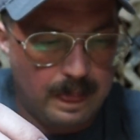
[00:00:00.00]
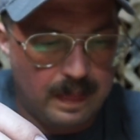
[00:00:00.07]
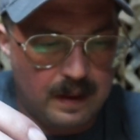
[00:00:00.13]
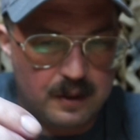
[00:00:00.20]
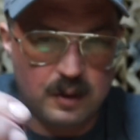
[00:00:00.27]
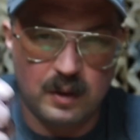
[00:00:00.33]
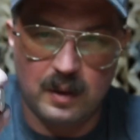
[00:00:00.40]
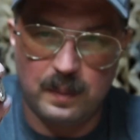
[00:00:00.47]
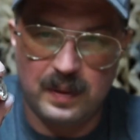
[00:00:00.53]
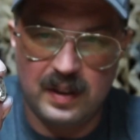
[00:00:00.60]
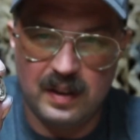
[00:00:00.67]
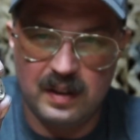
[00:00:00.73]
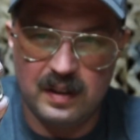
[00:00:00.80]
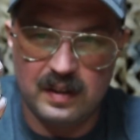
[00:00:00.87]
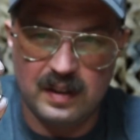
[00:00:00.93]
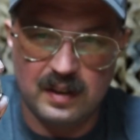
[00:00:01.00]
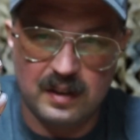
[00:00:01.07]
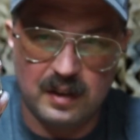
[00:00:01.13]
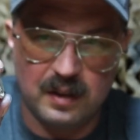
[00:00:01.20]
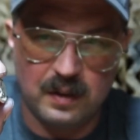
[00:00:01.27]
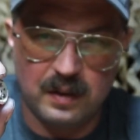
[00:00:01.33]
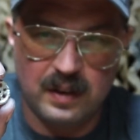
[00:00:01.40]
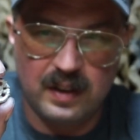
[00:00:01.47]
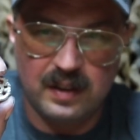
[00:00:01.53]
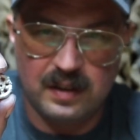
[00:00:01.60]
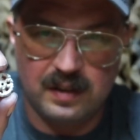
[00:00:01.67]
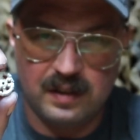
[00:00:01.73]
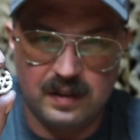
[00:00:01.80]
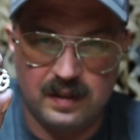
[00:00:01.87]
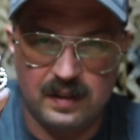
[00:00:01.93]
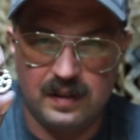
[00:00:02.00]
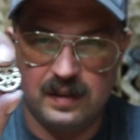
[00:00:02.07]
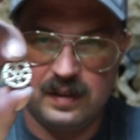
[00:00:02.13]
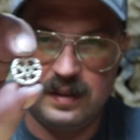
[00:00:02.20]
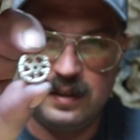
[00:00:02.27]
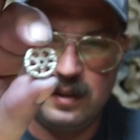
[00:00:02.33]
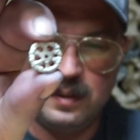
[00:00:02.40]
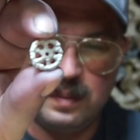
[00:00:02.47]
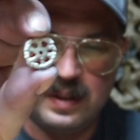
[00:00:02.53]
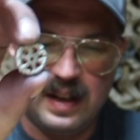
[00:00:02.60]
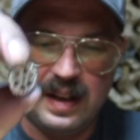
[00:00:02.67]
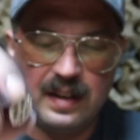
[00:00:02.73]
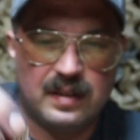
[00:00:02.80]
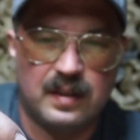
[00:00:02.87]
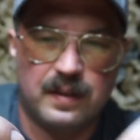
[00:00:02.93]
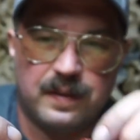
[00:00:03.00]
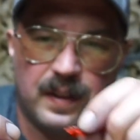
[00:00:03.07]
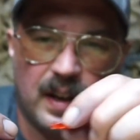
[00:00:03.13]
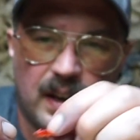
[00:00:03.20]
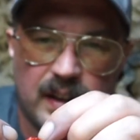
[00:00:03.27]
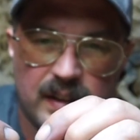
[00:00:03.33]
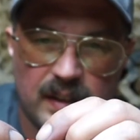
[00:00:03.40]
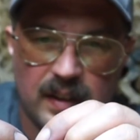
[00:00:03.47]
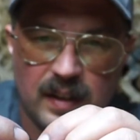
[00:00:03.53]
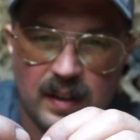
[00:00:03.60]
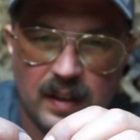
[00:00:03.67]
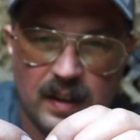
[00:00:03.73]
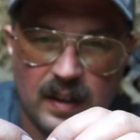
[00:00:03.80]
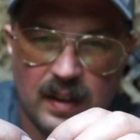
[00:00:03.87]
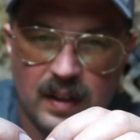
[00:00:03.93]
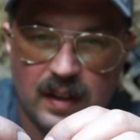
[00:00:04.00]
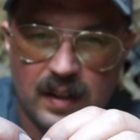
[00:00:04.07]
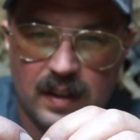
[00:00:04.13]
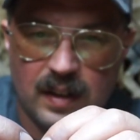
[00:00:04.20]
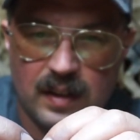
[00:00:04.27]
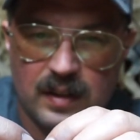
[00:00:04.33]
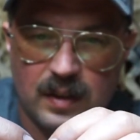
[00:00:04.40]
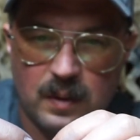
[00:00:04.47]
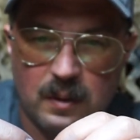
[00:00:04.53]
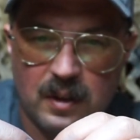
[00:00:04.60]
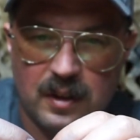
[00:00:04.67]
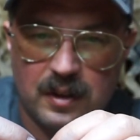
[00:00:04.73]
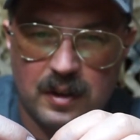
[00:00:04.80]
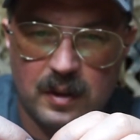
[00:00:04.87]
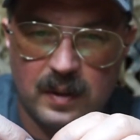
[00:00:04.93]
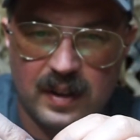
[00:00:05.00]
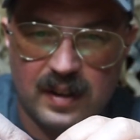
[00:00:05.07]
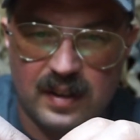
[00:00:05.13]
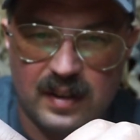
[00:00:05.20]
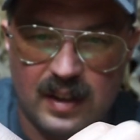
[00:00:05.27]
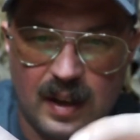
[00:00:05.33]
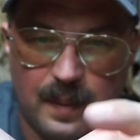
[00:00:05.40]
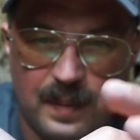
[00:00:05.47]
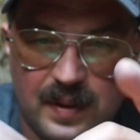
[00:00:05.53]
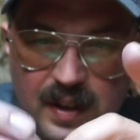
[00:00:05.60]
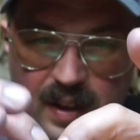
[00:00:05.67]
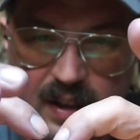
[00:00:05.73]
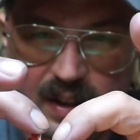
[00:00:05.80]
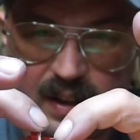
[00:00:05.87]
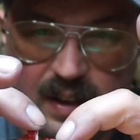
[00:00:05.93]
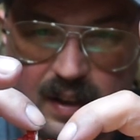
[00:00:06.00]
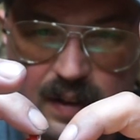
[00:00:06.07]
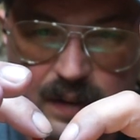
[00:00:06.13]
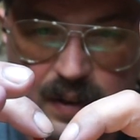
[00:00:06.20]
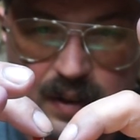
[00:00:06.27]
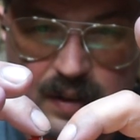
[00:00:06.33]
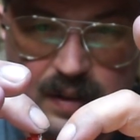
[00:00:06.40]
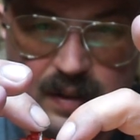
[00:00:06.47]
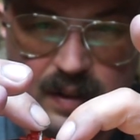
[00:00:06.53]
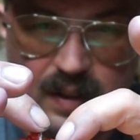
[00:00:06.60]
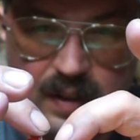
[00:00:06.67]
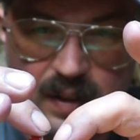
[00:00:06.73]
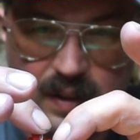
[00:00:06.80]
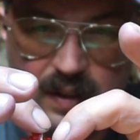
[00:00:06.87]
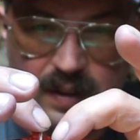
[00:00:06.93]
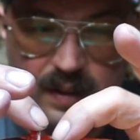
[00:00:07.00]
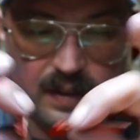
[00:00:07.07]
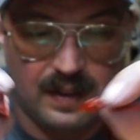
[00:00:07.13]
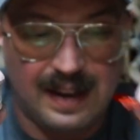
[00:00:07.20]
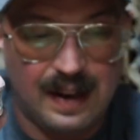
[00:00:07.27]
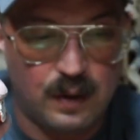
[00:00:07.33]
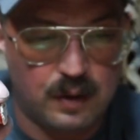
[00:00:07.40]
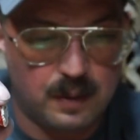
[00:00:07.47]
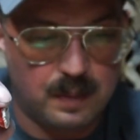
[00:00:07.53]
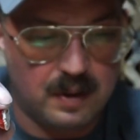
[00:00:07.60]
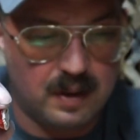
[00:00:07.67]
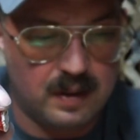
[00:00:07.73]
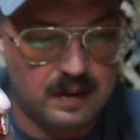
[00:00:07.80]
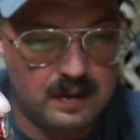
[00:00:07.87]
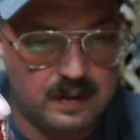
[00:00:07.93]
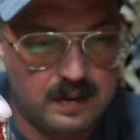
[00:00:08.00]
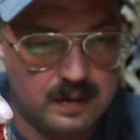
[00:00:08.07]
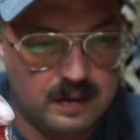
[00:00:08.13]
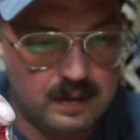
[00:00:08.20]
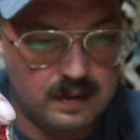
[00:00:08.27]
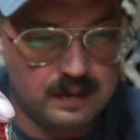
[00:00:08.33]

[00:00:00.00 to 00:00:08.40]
So it appears as though this little blast effect doesn't want to accept any of its counterparts.